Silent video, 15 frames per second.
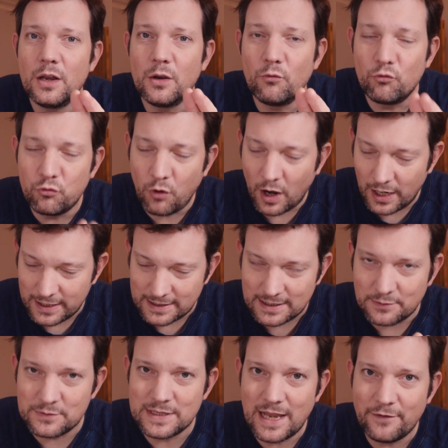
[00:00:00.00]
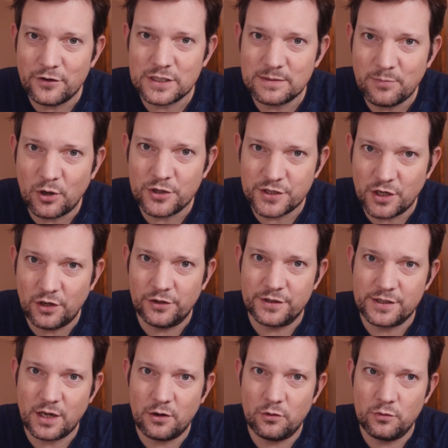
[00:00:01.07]
right. It was never spot on.
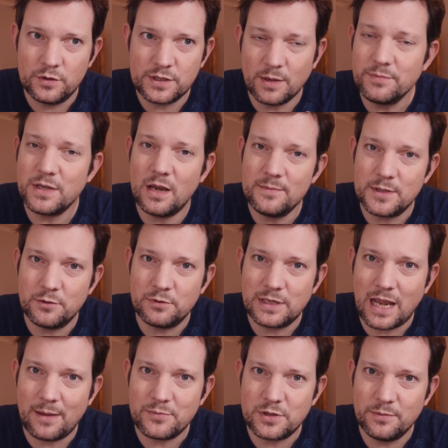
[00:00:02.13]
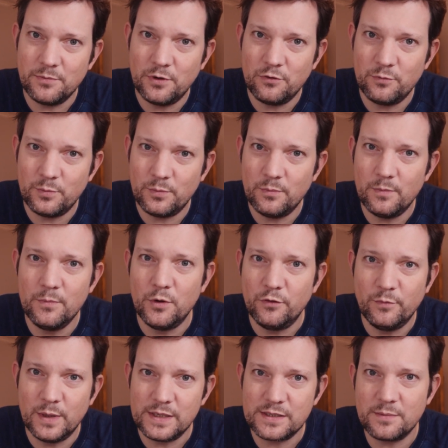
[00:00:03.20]
So sometimes it would capture move,
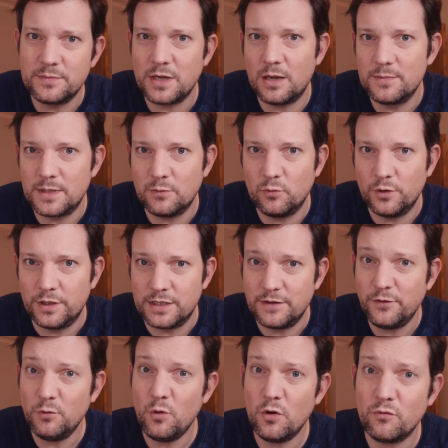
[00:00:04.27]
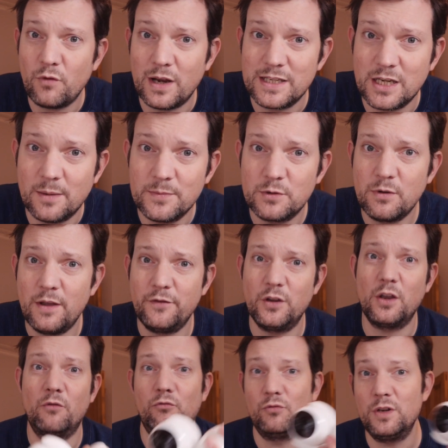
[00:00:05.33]
movement, sometimes it wouldn't. If you walk right up to it, if you
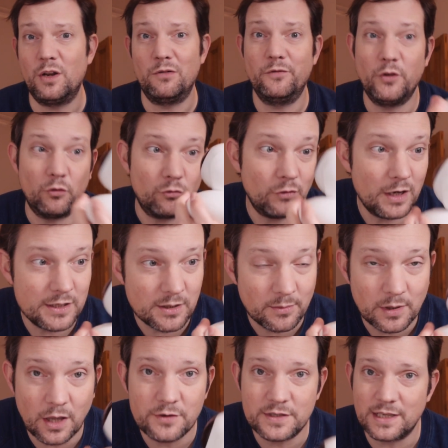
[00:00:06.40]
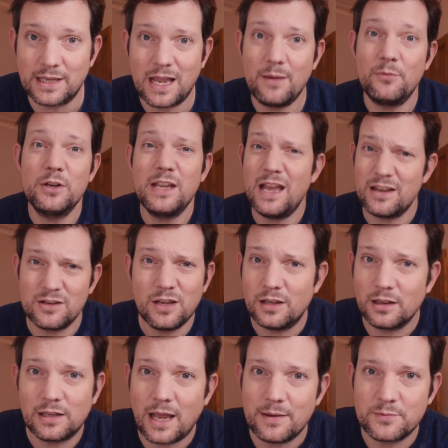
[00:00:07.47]
got, you know, if you're right up close to the camera, yeah,
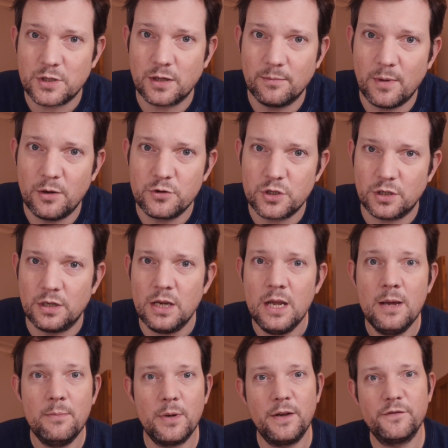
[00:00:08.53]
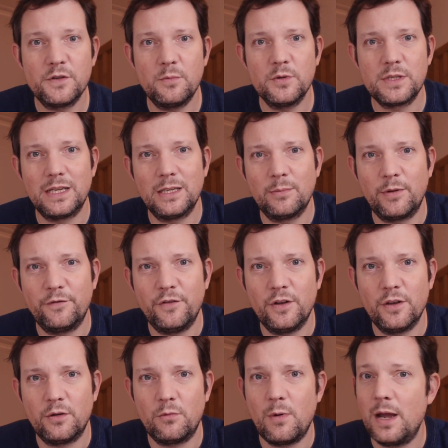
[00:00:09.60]
it'll capture the motion. But if someone's a little bit
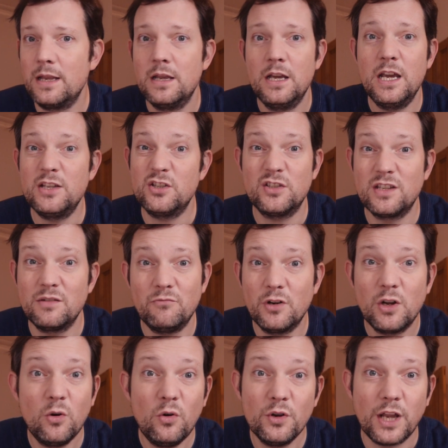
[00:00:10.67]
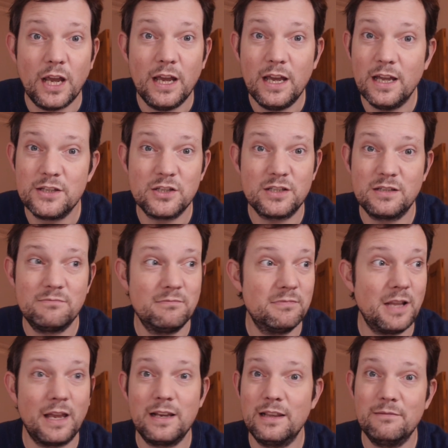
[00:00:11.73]
further away, it just didn't record it and just
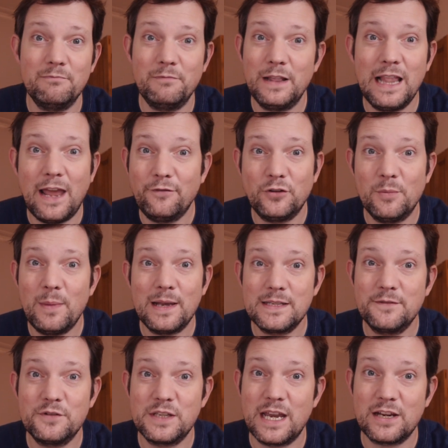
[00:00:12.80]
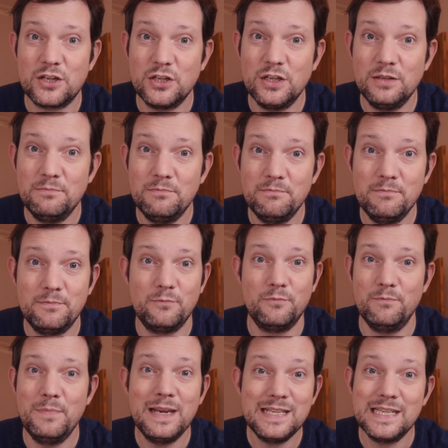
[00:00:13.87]
like, left a massive section
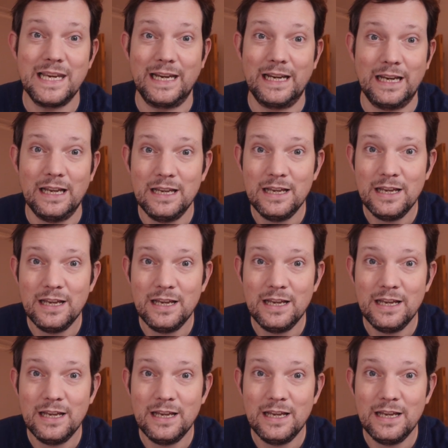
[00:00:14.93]
missing,